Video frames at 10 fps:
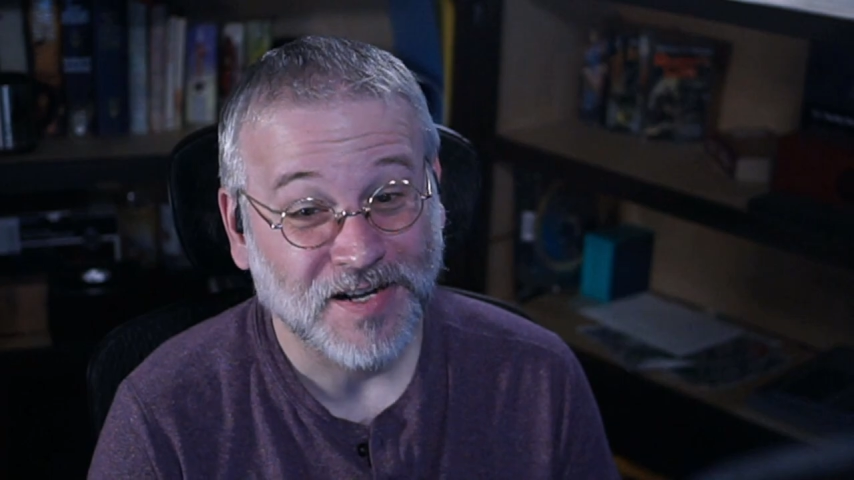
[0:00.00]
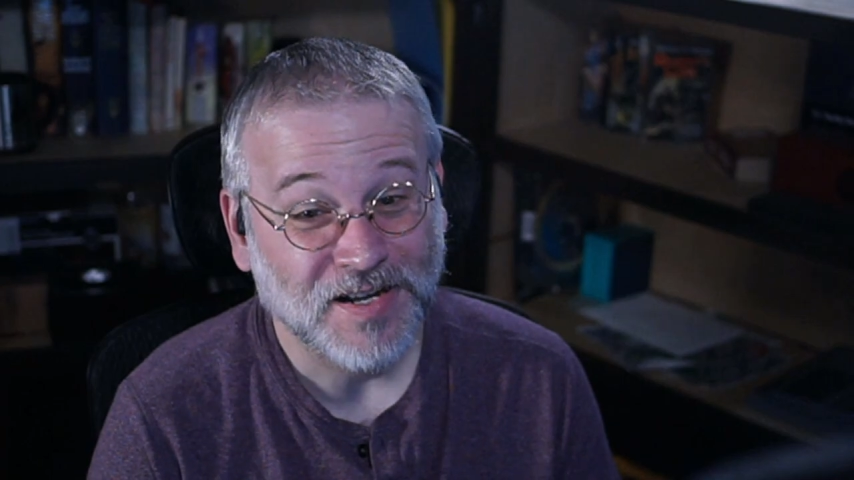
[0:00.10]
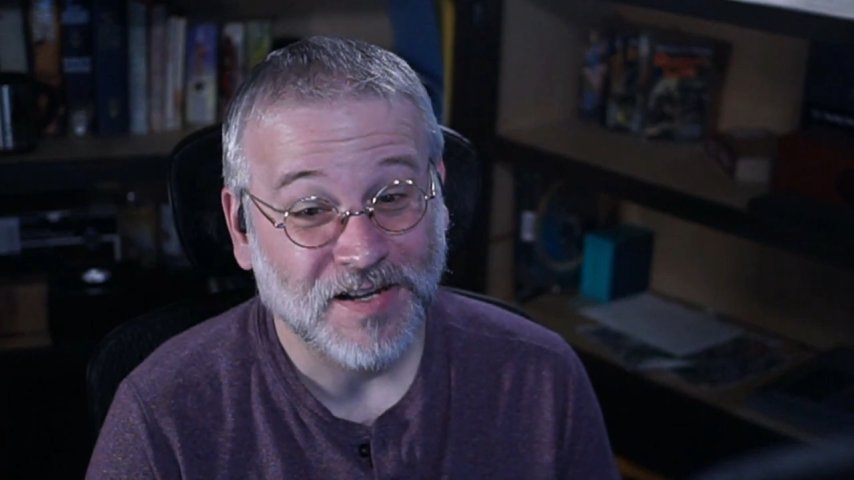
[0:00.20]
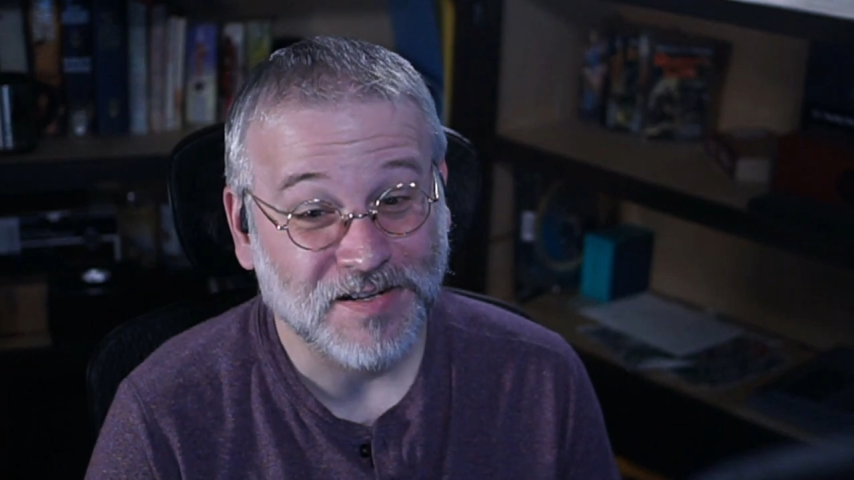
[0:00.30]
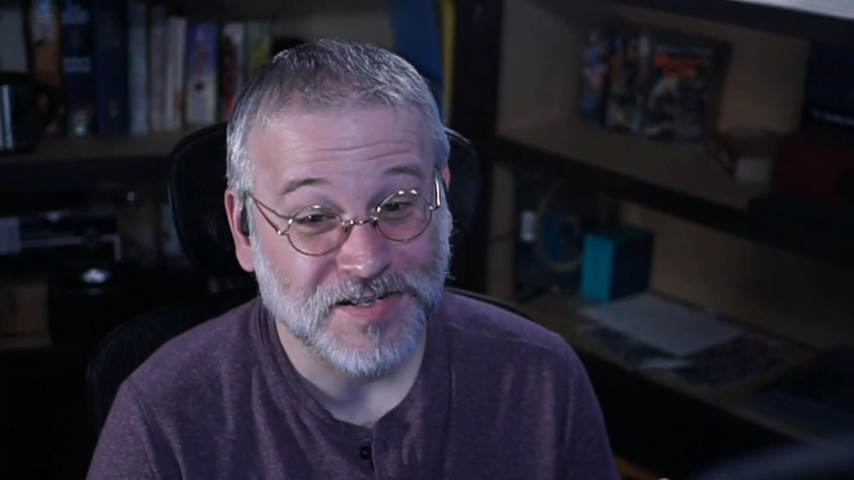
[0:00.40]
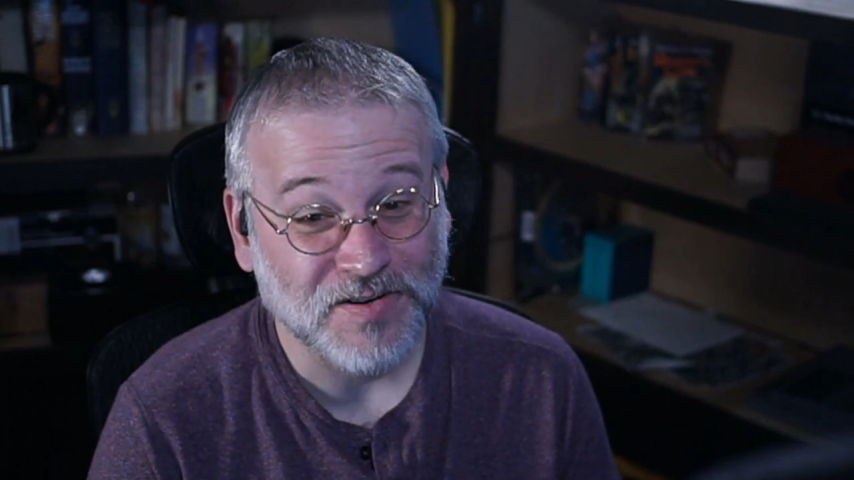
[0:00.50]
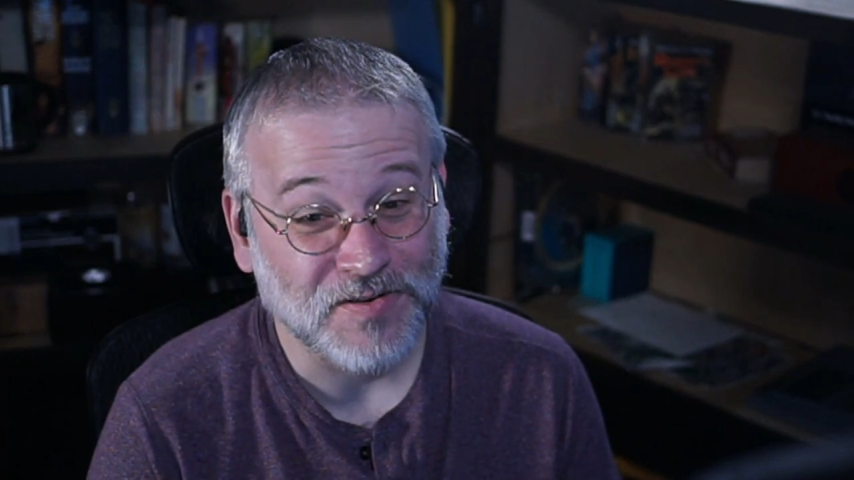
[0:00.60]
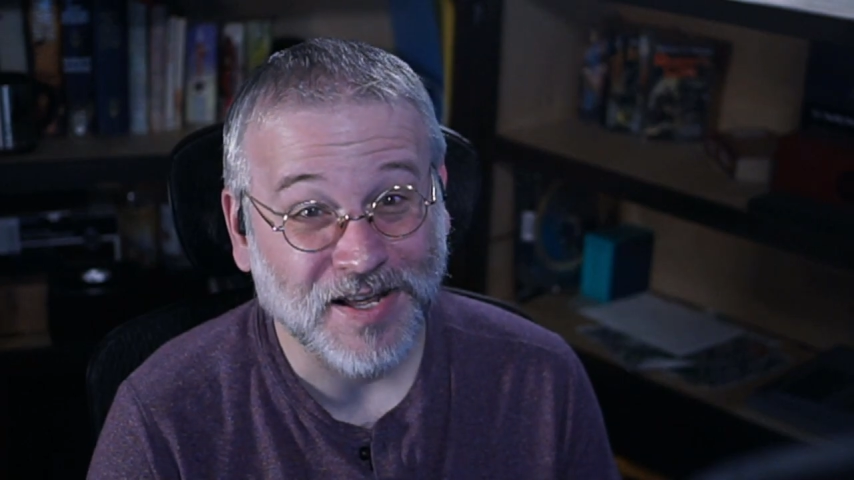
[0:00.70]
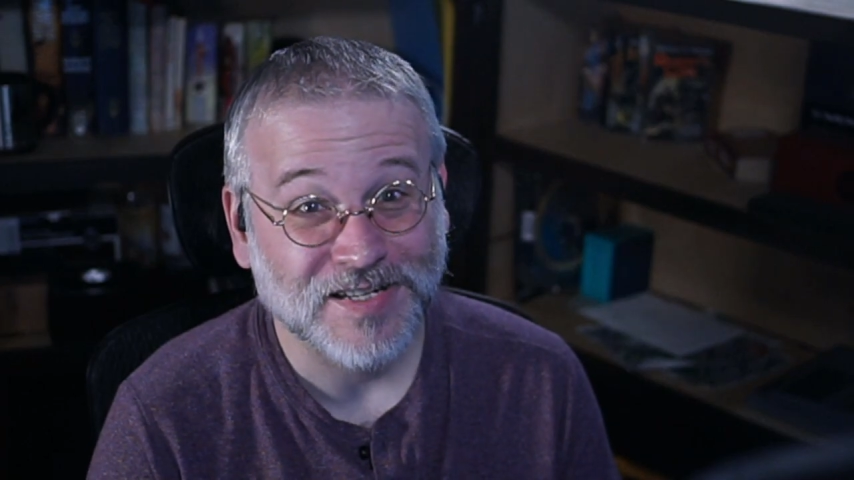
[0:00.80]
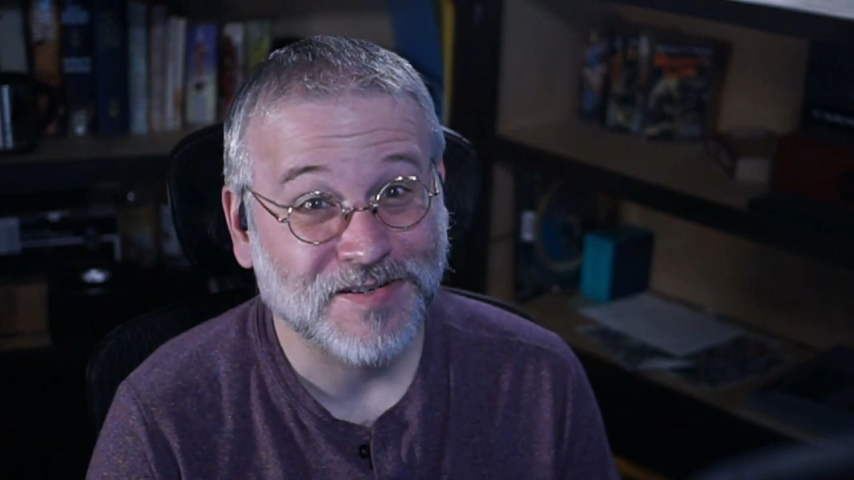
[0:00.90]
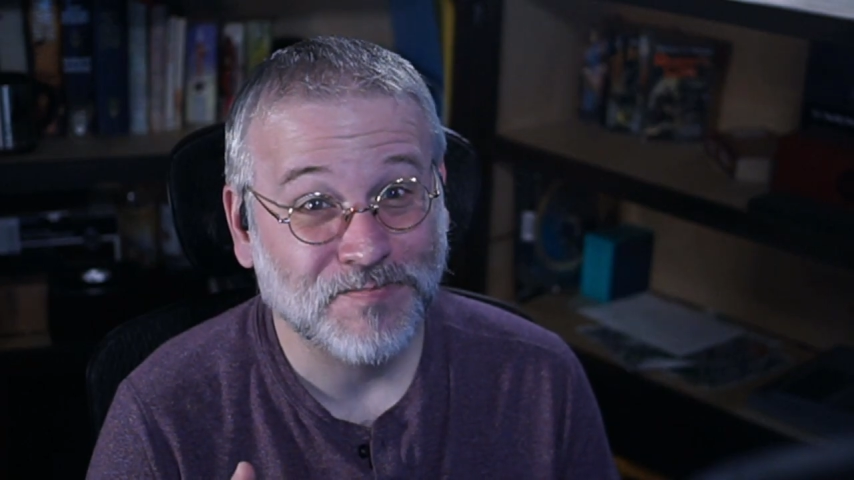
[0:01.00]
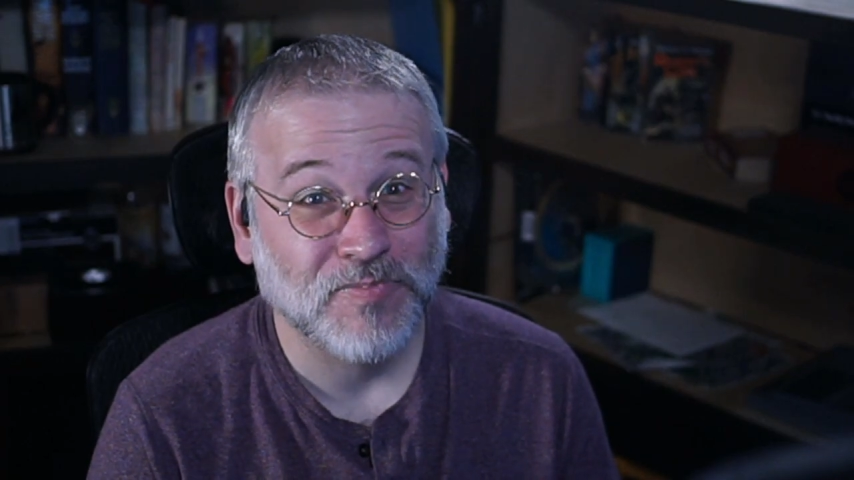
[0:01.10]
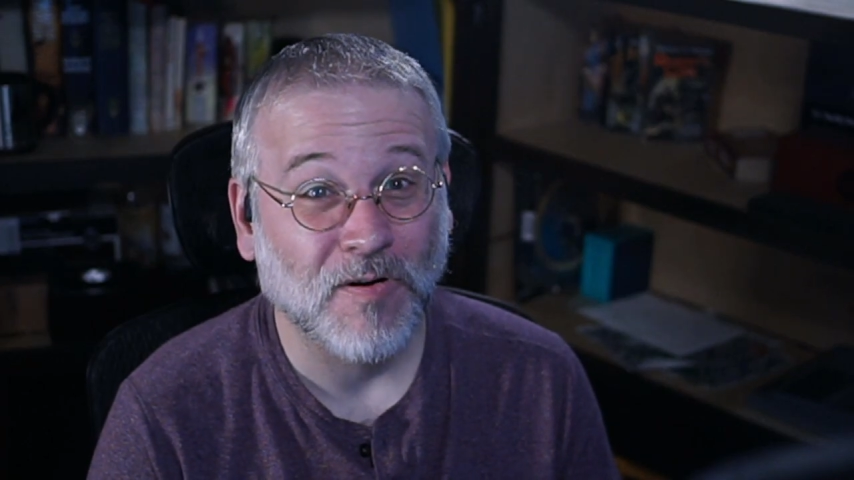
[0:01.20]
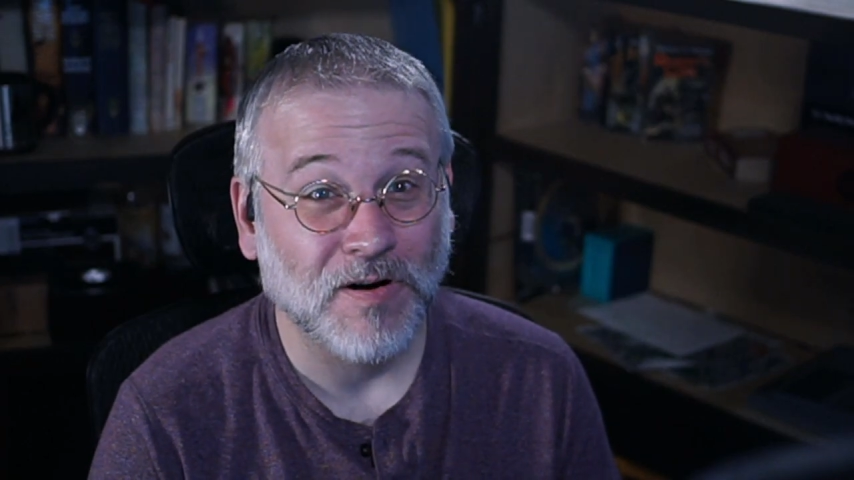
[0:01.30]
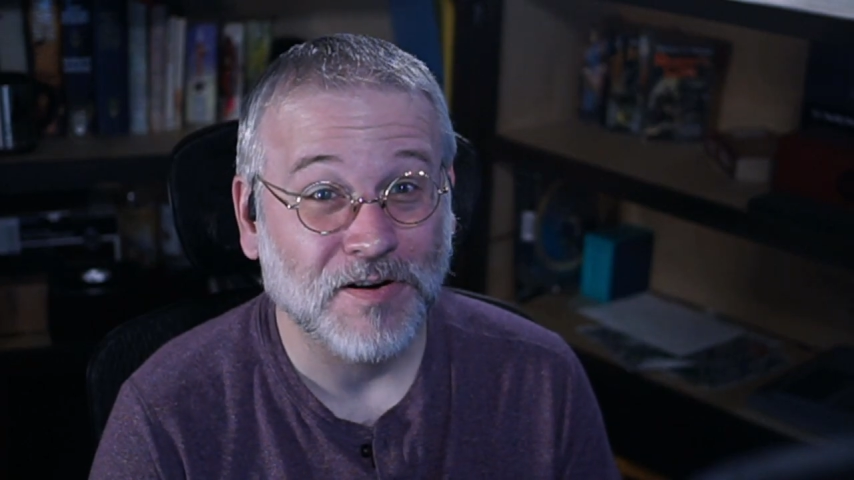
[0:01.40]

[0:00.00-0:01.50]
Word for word: And so that's part